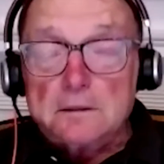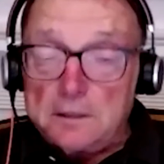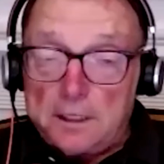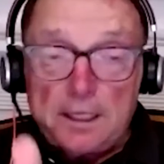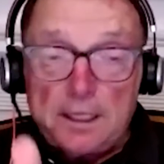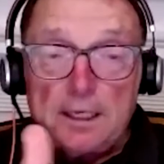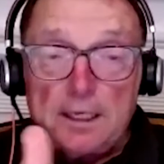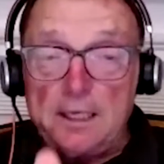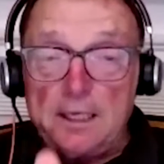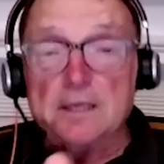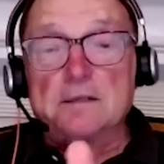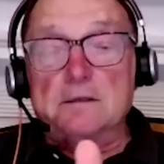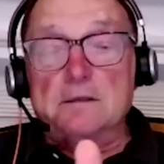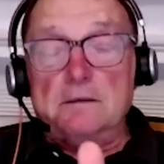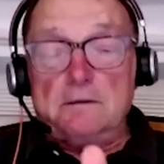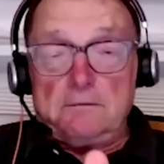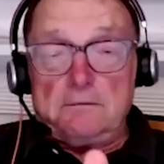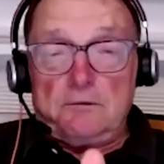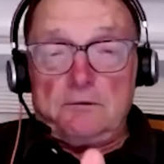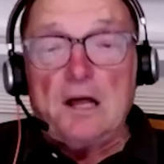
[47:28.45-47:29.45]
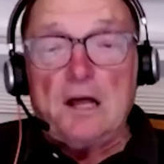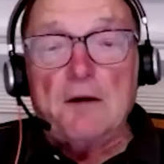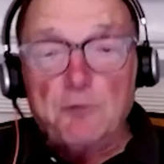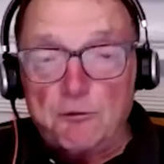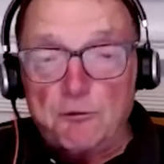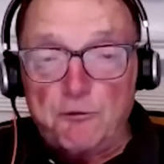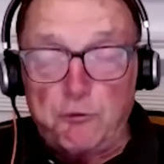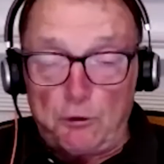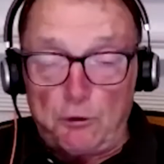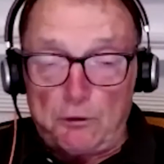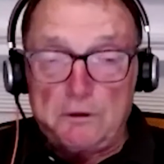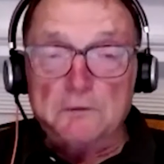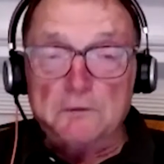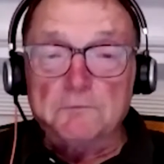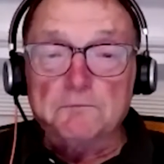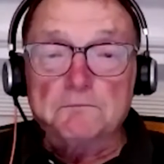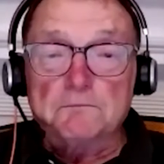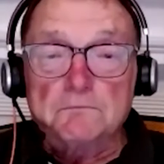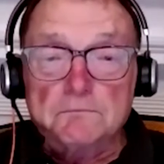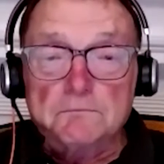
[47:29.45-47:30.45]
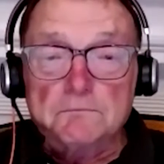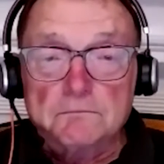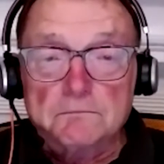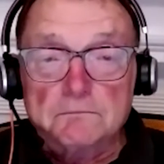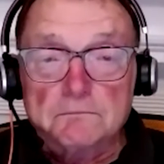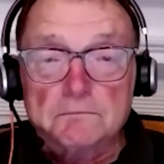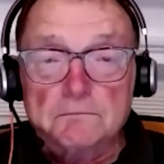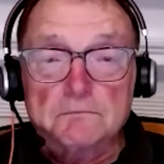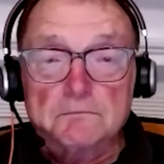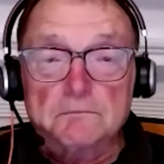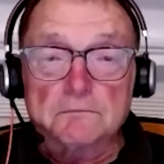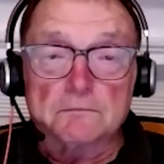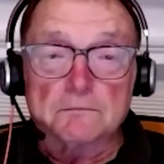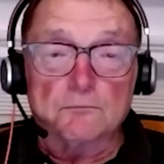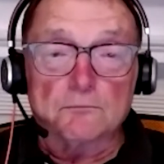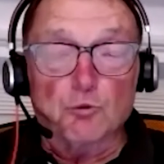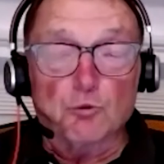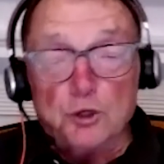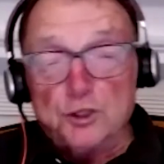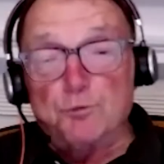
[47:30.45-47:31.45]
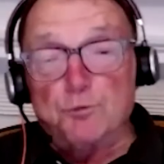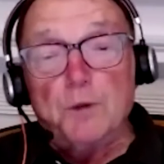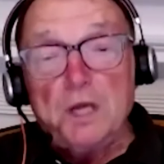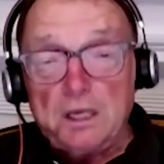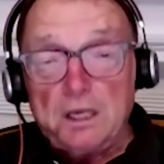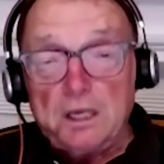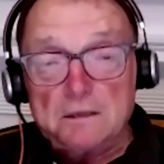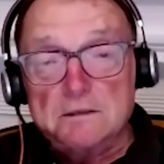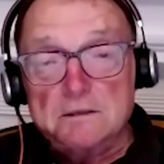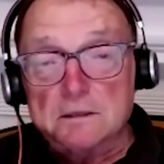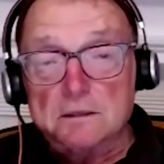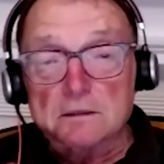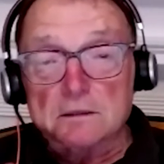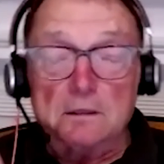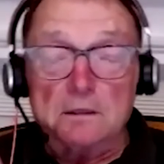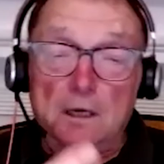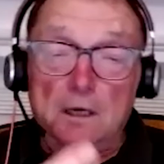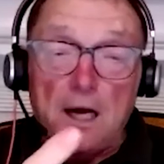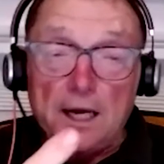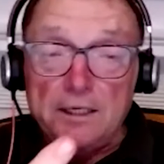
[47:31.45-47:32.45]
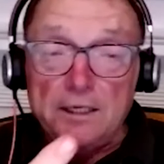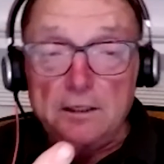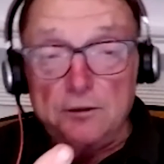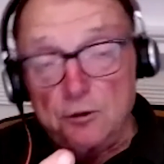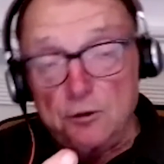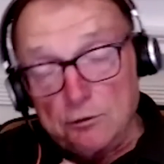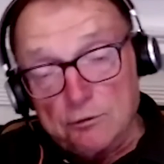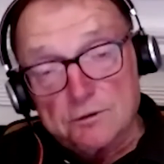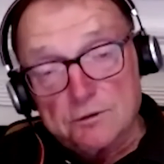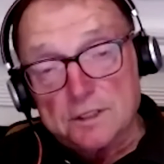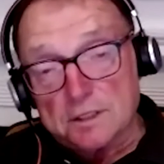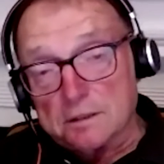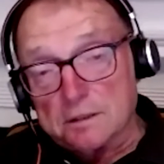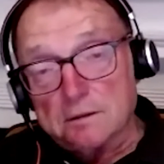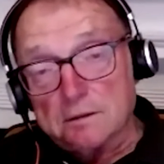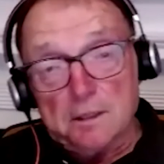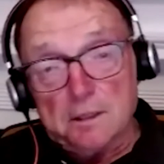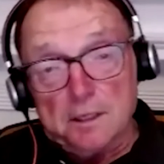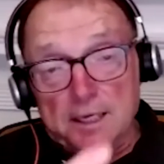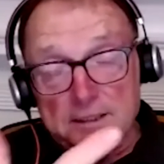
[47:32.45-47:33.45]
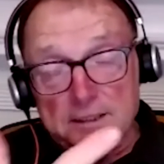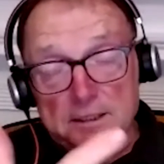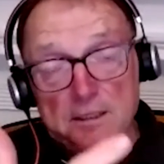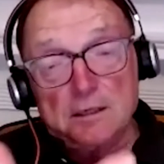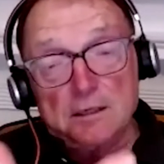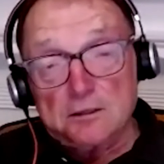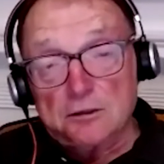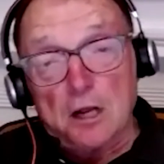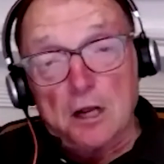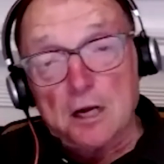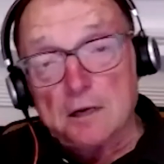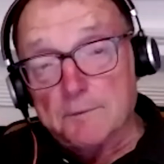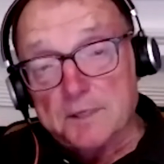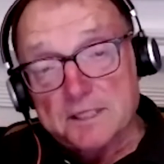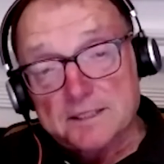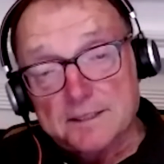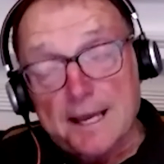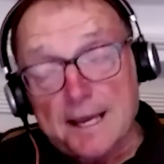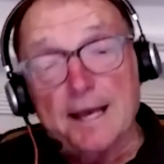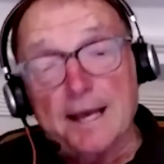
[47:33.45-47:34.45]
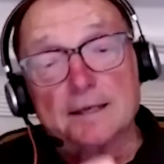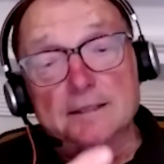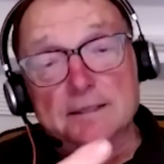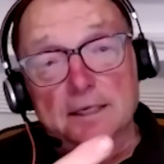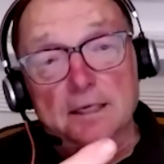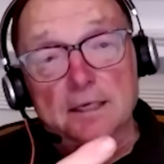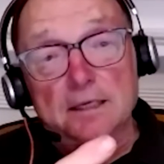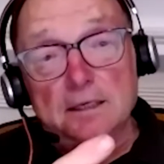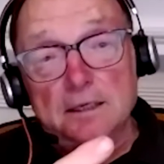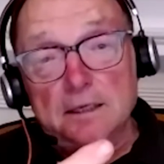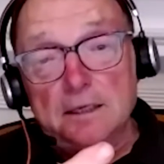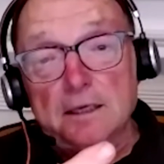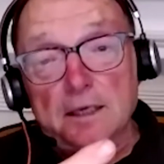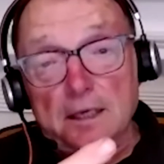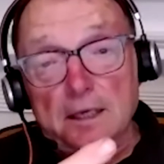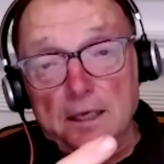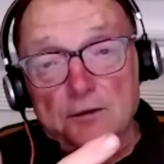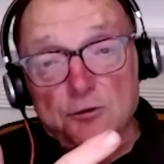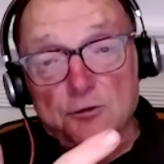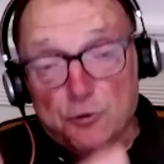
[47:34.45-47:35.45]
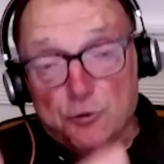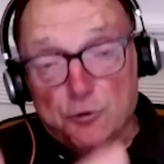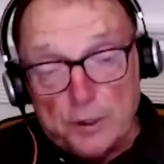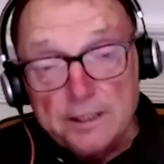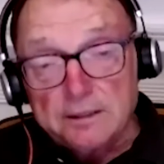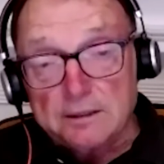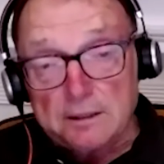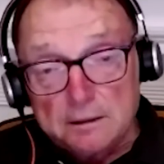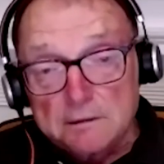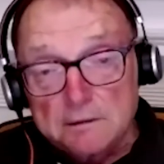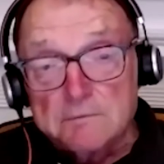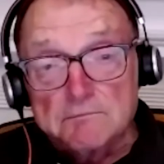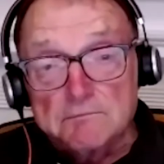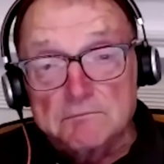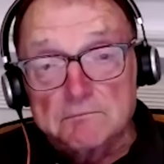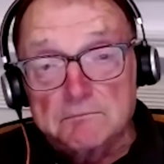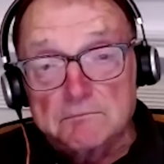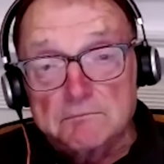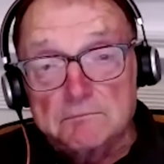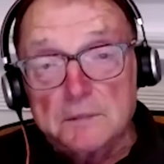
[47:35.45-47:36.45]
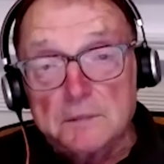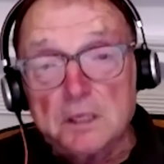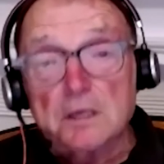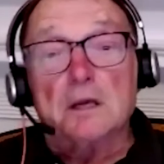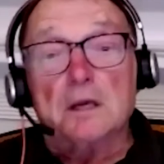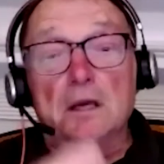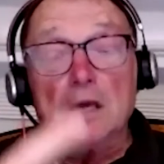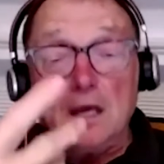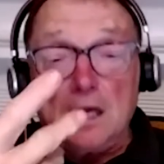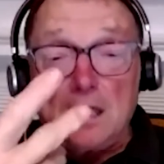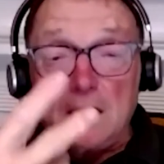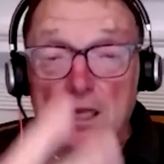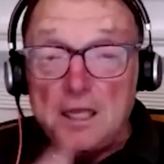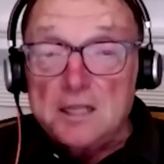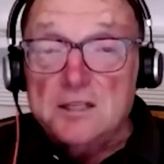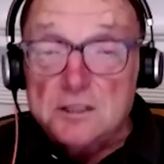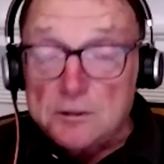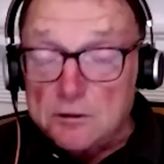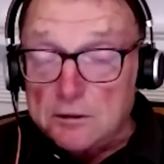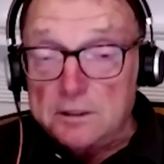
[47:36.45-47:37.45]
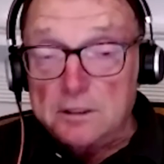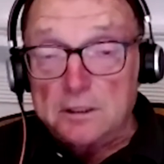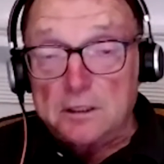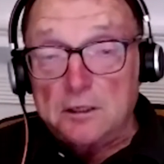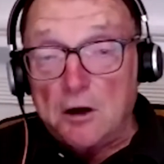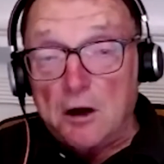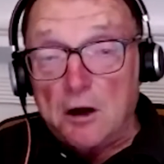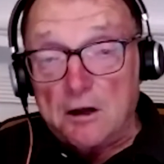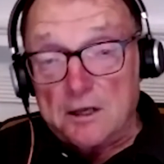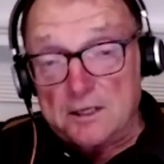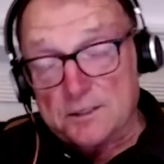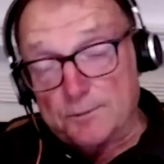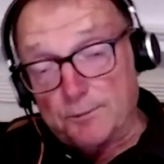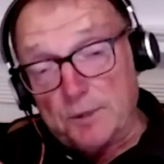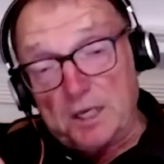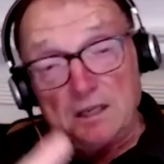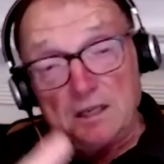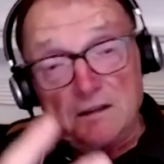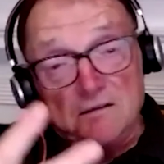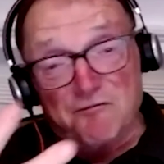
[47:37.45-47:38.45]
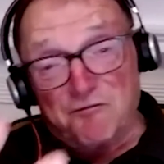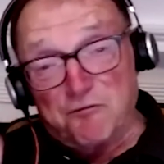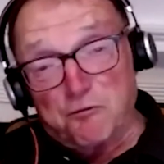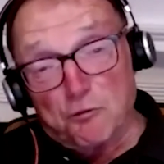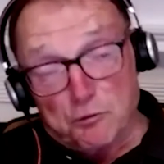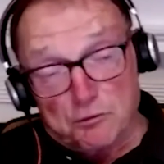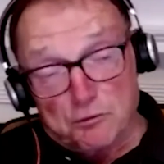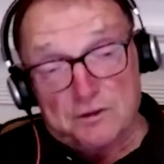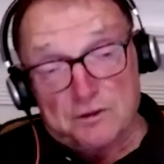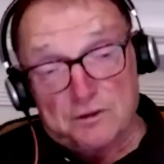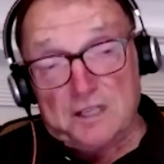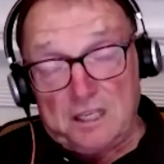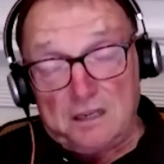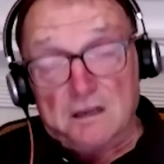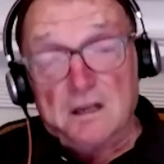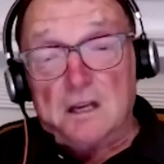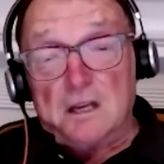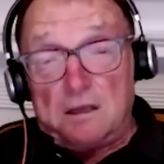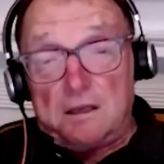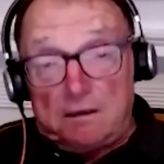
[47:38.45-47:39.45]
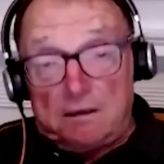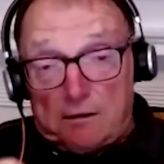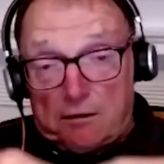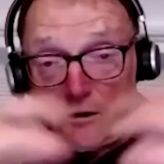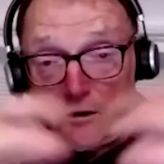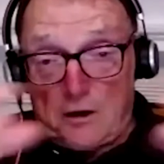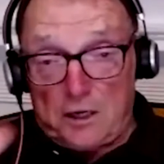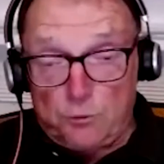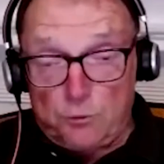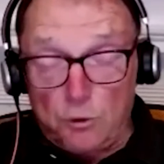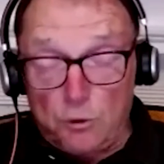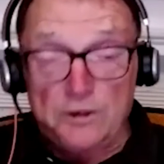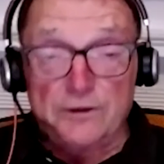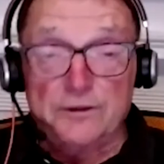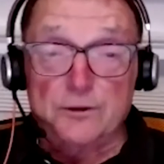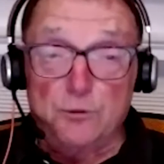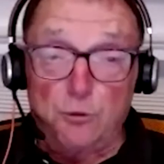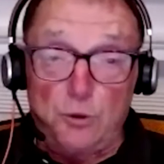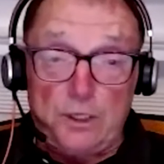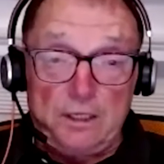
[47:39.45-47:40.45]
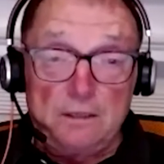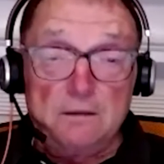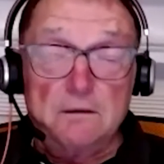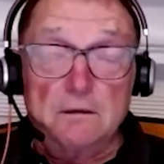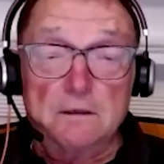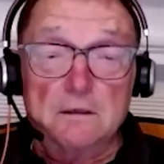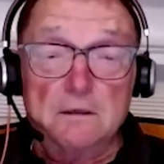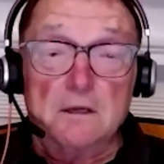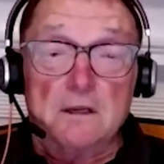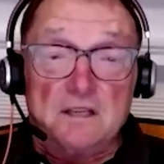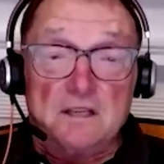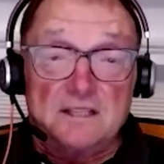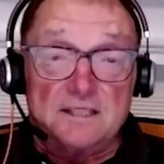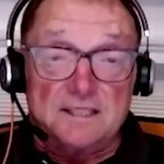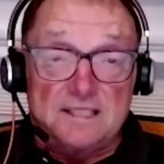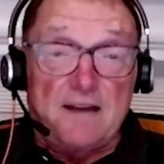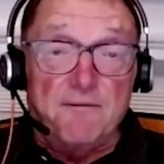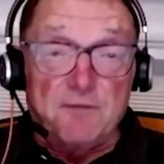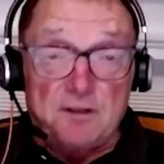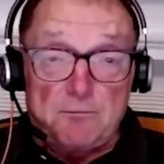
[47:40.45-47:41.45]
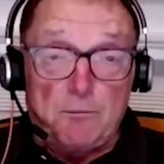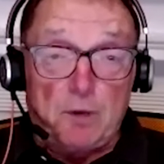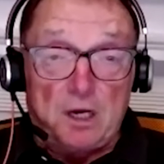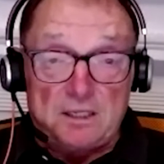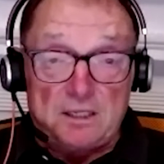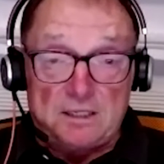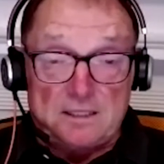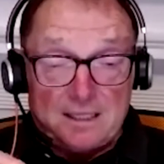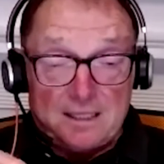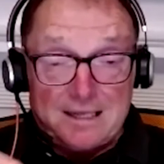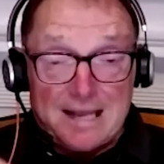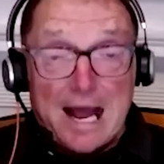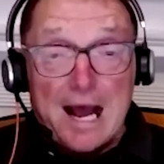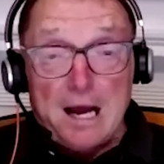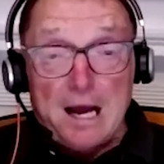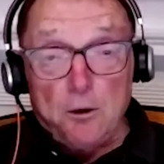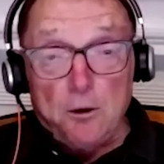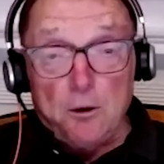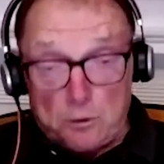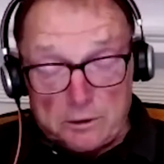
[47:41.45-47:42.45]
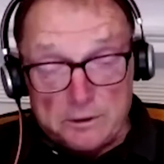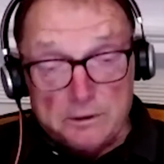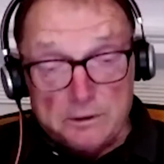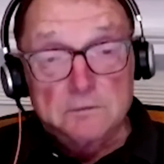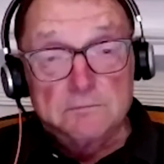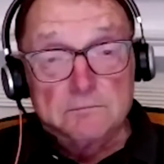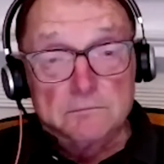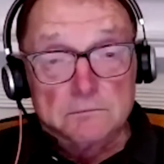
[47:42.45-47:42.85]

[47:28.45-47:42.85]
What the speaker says: it is level 4, which means I can use it as an autonomous taxi in Trenton, and it's going to cost me for the hardware suite $7 an hour,